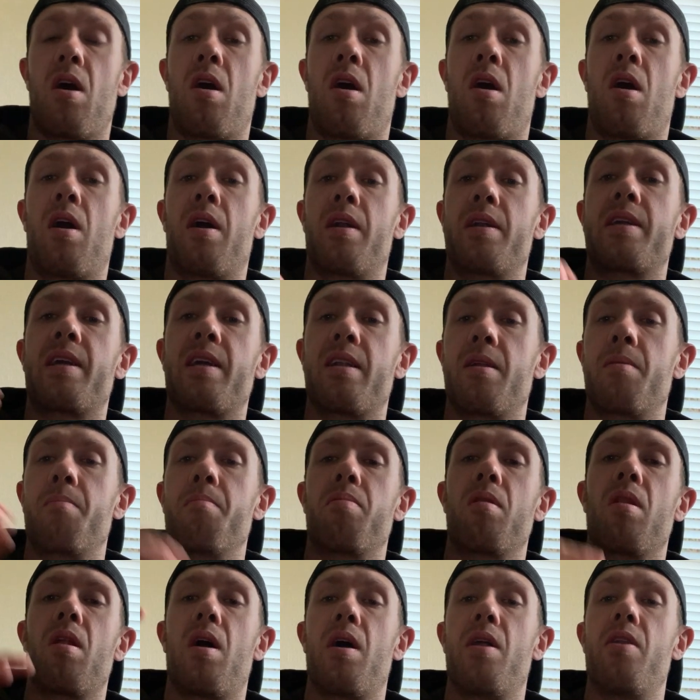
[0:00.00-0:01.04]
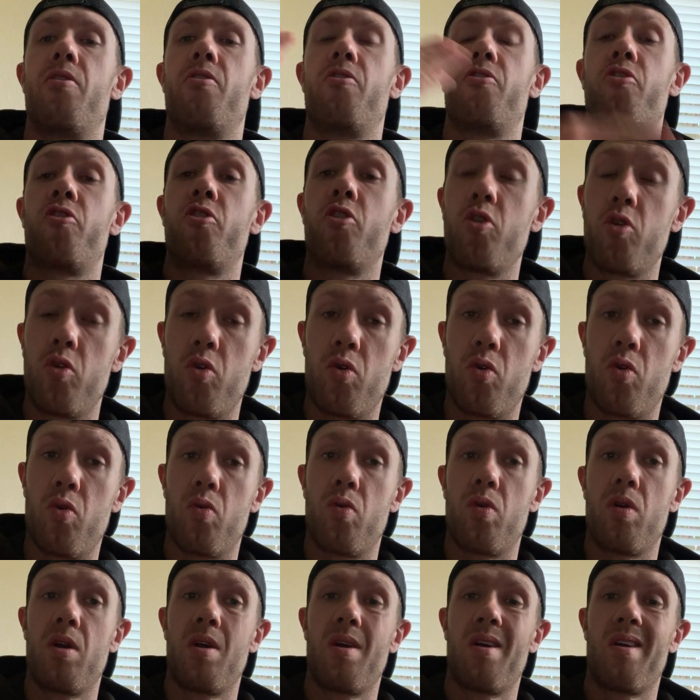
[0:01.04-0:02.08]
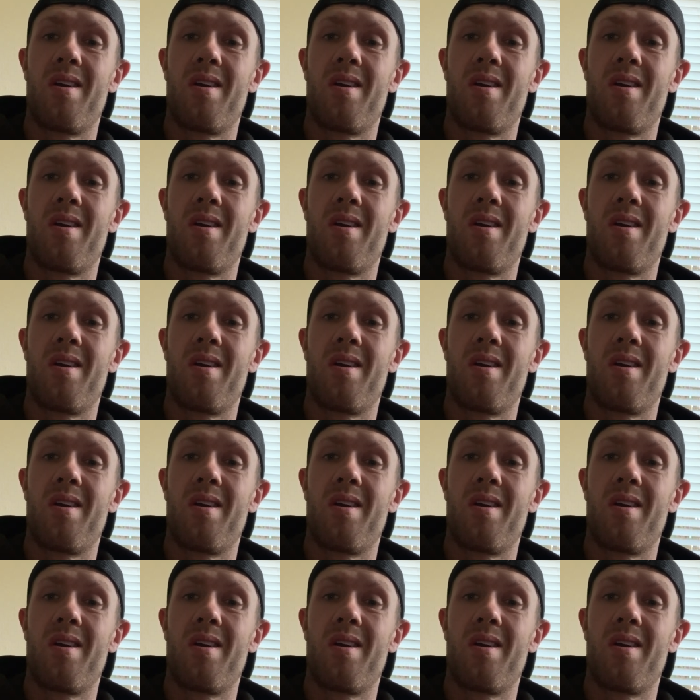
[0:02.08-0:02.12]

on getting blood to